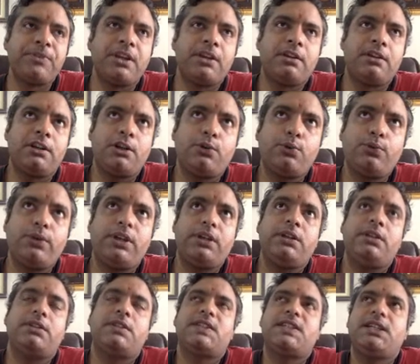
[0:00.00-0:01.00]
Now
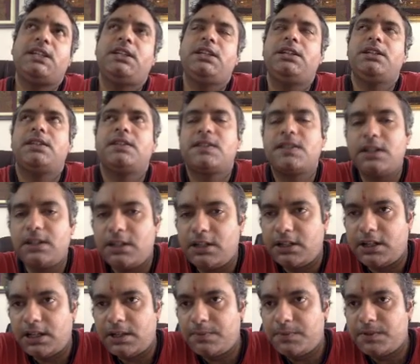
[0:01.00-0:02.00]
we see certain
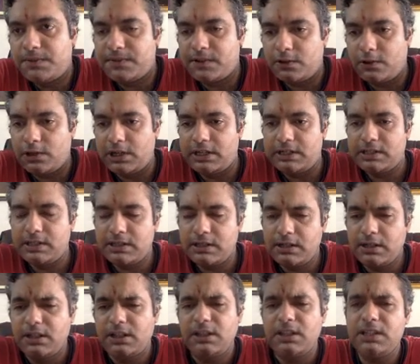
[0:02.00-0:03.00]
types of solids.
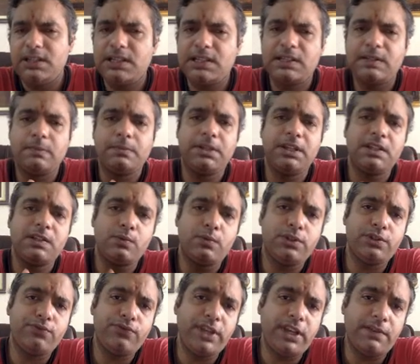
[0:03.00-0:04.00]
These are some things
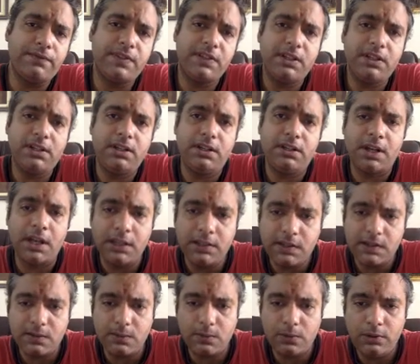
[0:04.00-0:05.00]
which we have seen in high
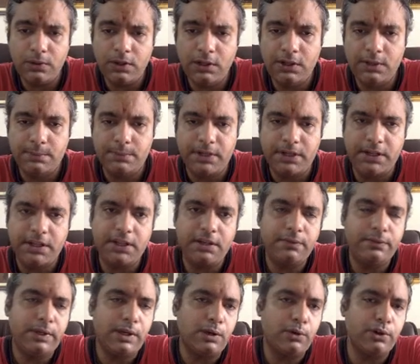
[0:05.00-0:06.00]
school, but here
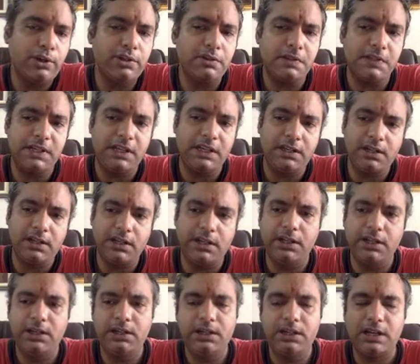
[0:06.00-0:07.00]
we are going to see it
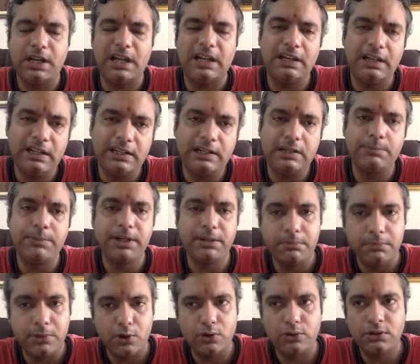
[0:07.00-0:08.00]
in a little bit
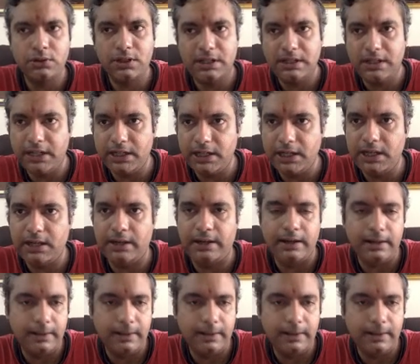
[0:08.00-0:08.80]
more detail.